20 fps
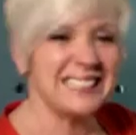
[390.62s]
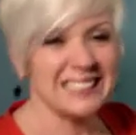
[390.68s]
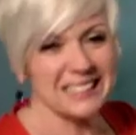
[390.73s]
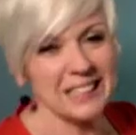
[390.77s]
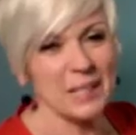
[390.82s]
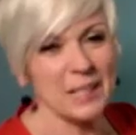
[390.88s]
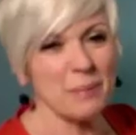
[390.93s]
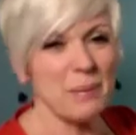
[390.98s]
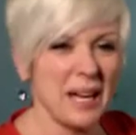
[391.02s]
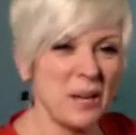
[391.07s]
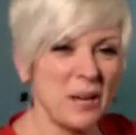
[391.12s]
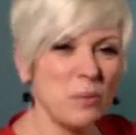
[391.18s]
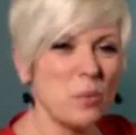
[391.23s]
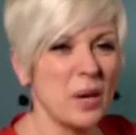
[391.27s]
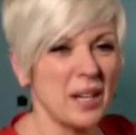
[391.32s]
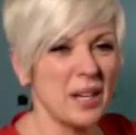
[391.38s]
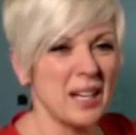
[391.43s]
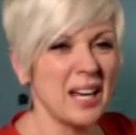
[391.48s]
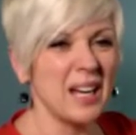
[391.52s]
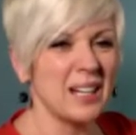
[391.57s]
you might
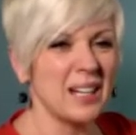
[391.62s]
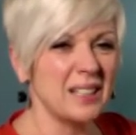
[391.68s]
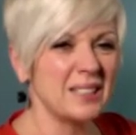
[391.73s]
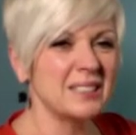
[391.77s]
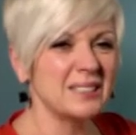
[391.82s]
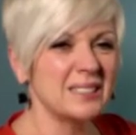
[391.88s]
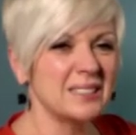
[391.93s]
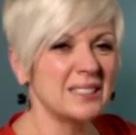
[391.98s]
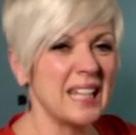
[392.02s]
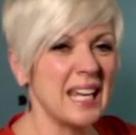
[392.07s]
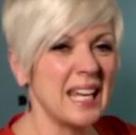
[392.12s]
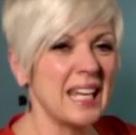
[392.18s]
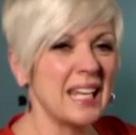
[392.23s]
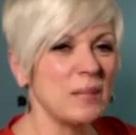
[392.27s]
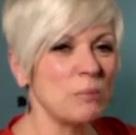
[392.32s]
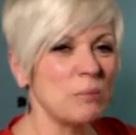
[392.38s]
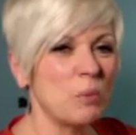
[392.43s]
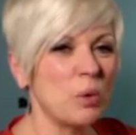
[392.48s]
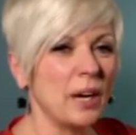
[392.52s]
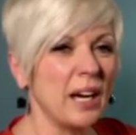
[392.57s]
want to take
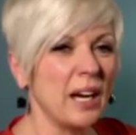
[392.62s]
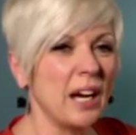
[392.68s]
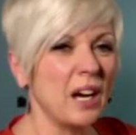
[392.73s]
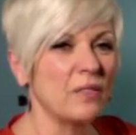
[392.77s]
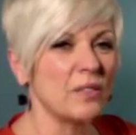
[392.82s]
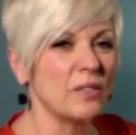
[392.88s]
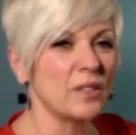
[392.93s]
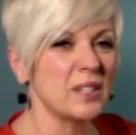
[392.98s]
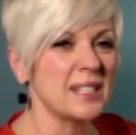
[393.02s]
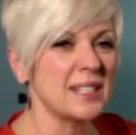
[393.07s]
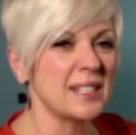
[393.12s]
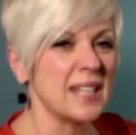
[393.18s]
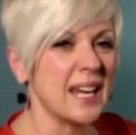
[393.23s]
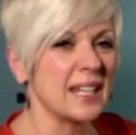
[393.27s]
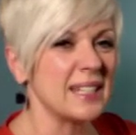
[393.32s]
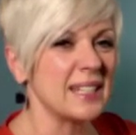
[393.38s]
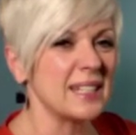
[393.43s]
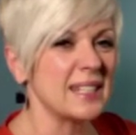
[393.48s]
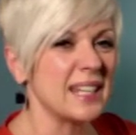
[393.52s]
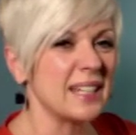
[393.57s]
in more air for the
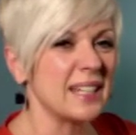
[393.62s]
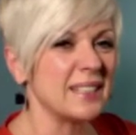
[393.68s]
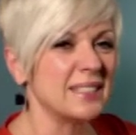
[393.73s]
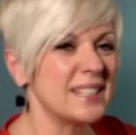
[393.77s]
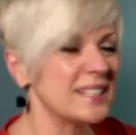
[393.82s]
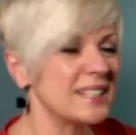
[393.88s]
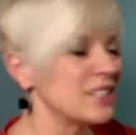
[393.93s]
second set. Let's